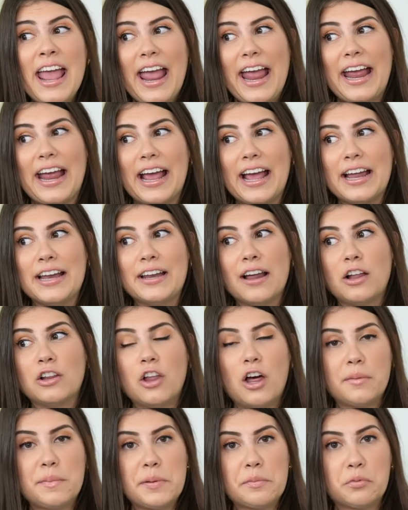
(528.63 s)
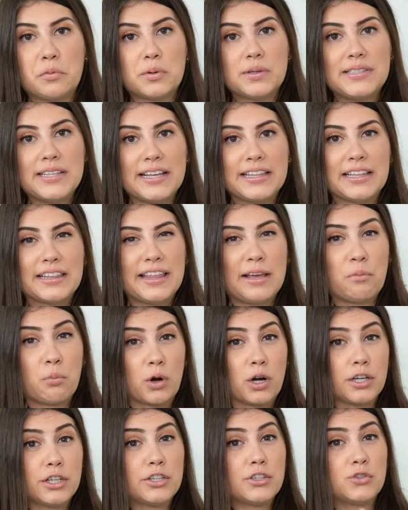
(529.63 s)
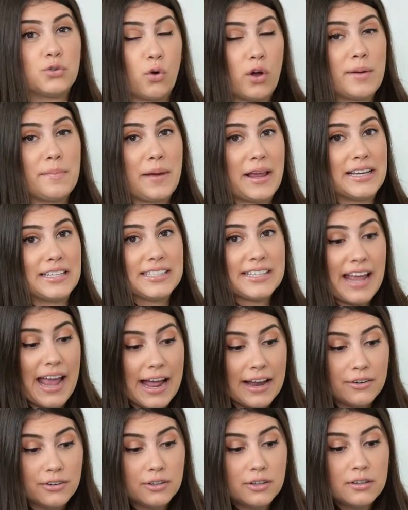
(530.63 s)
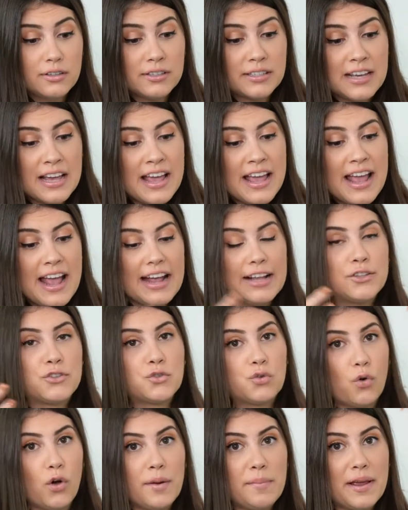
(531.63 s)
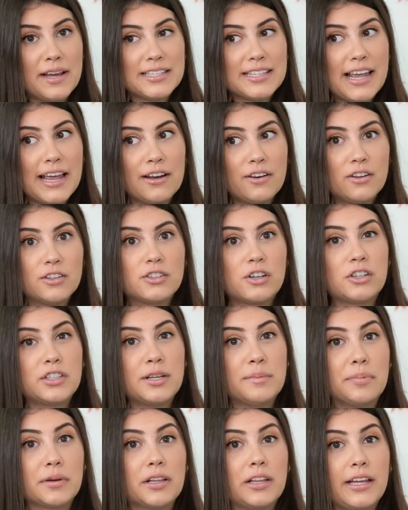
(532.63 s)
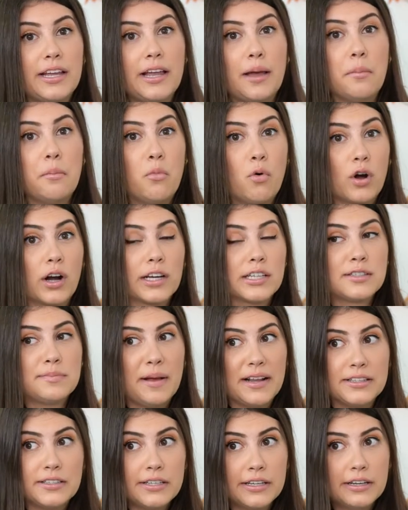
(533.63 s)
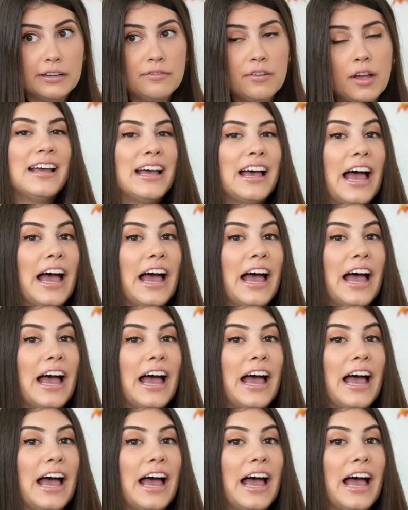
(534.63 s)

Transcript: And a lot of people were saying that they weren't soy-based candles, and soy-based candles are typically more expensive.